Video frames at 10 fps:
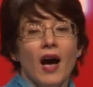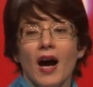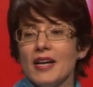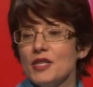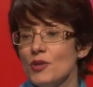
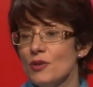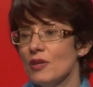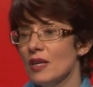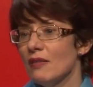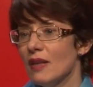I do
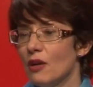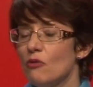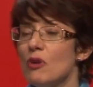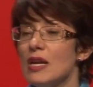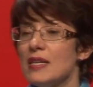think that a
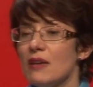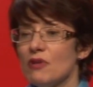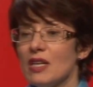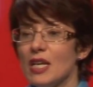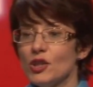
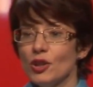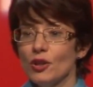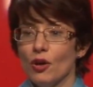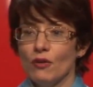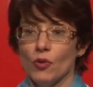
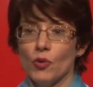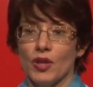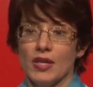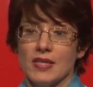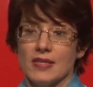redefinition of
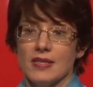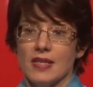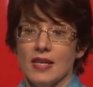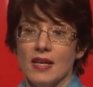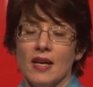
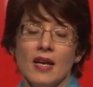authenticity